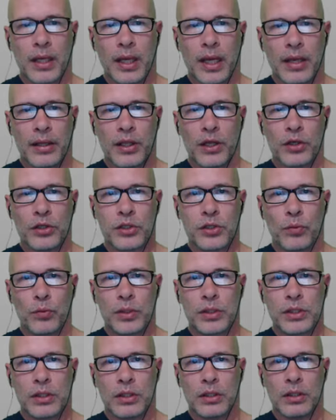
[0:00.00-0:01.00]
And they also
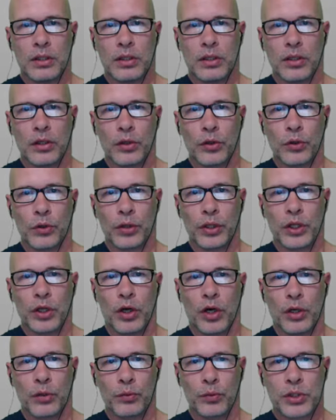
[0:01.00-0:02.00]
want to early
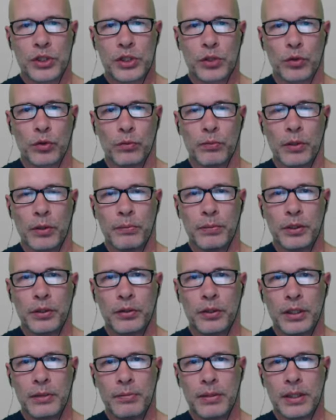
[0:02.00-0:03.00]
on restore
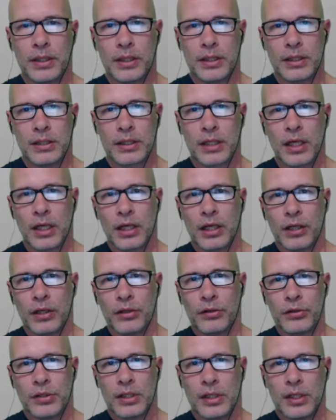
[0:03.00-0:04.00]
mobility because
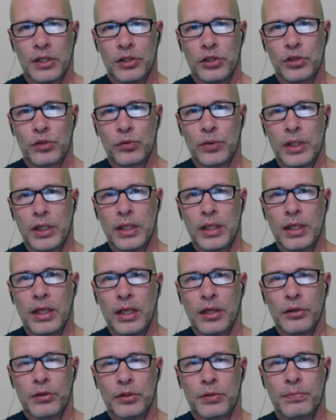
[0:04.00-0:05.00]
there's an injury,
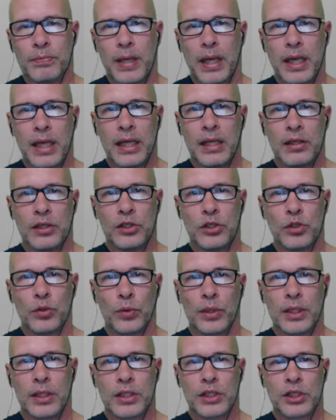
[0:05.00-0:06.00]
there's pain, the
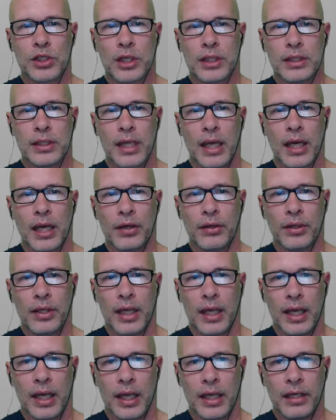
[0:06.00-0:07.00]
joint has shut down,
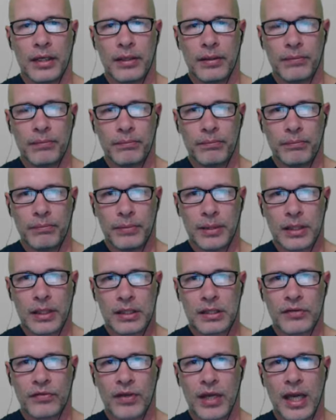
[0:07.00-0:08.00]
and
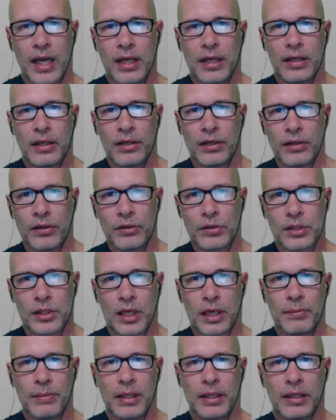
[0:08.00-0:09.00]
because of that, there's
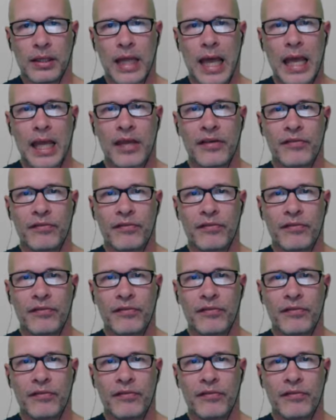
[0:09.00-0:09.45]
going to be a lack of